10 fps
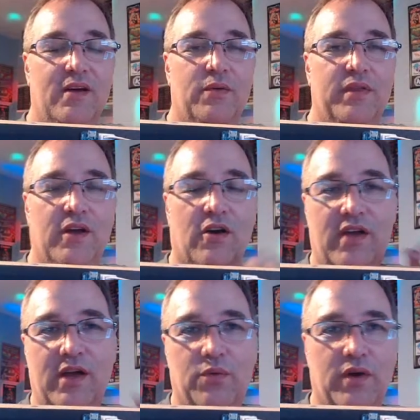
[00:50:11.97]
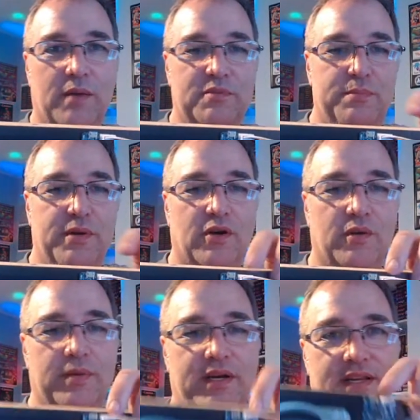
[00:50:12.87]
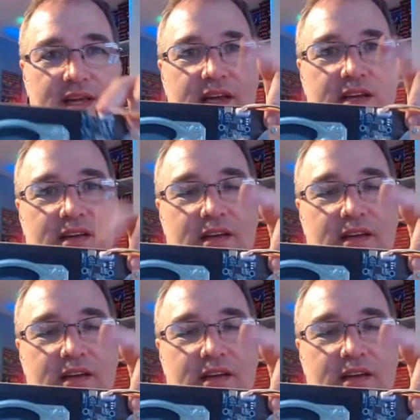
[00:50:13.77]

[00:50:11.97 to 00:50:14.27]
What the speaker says: Arcade1up spinner, but it did.